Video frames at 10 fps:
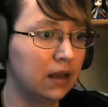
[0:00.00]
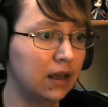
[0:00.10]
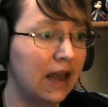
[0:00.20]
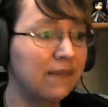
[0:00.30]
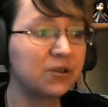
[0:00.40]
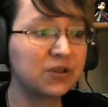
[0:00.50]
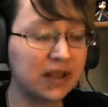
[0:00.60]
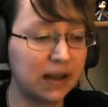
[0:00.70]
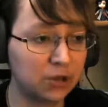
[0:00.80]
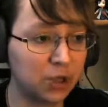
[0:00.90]
Ever
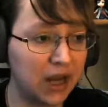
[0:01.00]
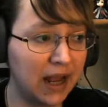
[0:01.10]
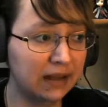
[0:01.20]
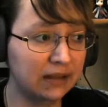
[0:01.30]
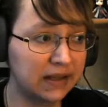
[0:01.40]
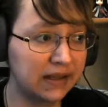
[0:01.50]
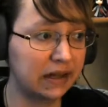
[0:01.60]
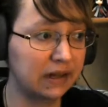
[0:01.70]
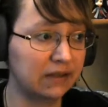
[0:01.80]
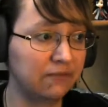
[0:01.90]
since she had enlisted
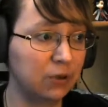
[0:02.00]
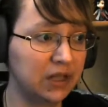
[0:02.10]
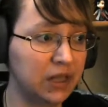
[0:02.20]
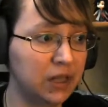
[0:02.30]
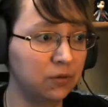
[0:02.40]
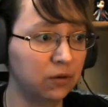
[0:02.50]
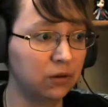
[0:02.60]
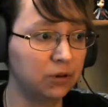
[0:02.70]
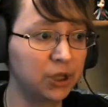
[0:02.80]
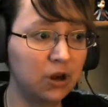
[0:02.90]
as a
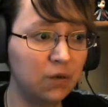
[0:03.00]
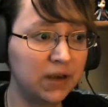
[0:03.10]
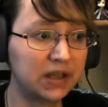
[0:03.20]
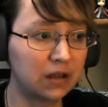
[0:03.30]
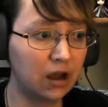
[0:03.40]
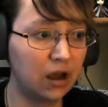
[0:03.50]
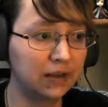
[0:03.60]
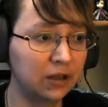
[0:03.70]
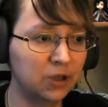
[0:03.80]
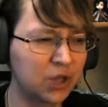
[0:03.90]
14-year-old, she'd always thought
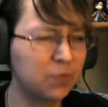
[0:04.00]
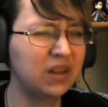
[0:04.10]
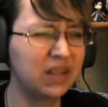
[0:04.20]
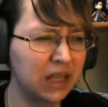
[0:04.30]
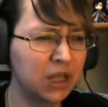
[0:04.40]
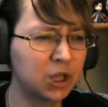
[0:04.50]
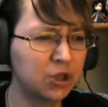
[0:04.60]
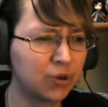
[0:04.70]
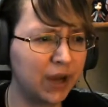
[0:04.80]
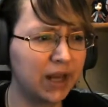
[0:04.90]
that just with diligent
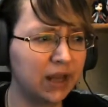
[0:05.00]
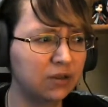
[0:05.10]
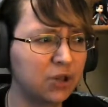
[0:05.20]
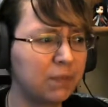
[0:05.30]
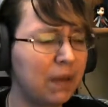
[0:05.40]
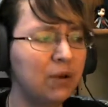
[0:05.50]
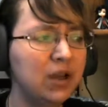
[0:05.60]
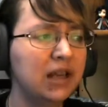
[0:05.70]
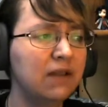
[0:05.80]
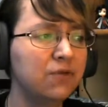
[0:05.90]
training, just by
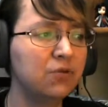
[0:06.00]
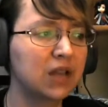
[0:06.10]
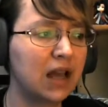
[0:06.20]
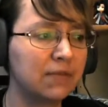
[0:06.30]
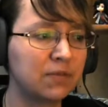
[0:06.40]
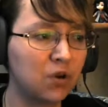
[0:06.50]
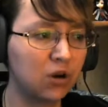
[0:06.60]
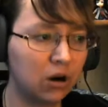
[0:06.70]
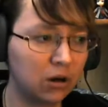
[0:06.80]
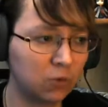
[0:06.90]
putting in a few times more
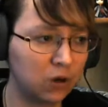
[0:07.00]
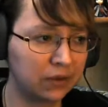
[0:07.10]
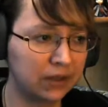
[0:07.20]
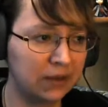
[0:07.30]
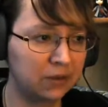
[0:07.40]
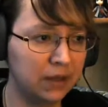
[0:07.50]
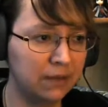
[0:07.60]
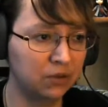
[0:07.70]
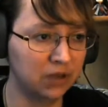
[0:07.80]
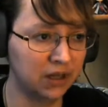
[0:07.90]
hard work than other
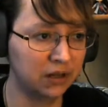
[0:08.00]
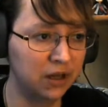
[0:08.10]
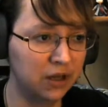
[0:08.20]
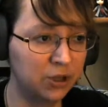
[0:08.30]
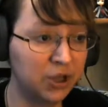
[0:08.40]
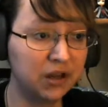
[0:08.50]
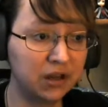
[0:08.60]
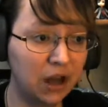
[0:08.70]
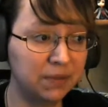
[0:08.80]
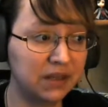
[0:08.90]
people did, she could
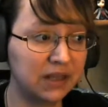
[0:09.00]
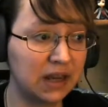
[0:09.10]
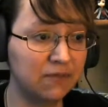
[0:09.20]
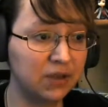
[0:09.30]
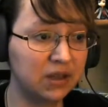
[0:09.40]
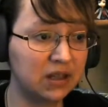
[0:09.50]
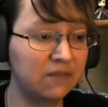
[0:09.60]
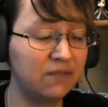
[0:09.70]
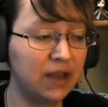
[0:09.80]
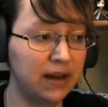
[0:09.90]
compensate for the
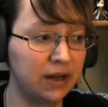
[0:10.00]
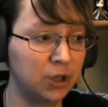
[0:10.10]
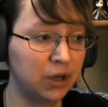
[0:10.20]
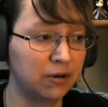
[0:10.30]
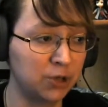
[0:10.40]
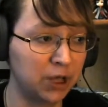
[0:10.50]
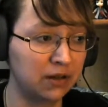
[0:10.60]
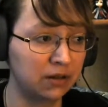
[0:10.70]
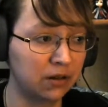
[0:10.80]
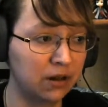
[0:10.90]
disadvantage in her
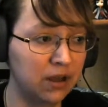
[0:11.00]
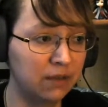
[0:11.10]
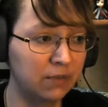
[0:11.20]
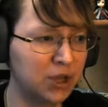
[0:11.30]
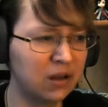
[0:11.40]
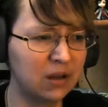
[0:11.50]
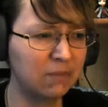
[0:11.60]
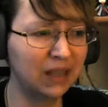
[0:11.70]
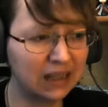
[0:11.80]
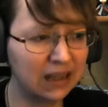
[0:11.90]
gender. But she'd
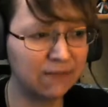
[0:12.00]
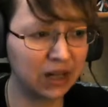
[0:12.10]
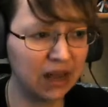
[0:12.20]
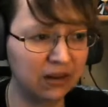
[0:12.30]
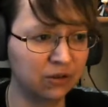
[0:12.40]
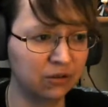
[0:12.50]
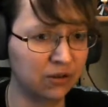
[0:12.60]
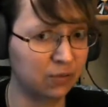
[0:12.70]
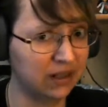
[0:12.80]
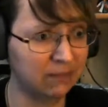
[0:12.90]
completely forgotten
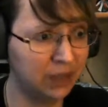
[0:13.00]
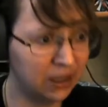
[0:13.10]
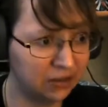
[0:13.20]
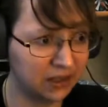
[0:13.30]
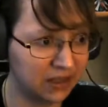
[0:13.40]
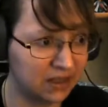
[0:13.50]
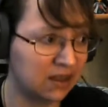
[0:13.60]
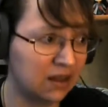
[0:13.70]
girls would have periods.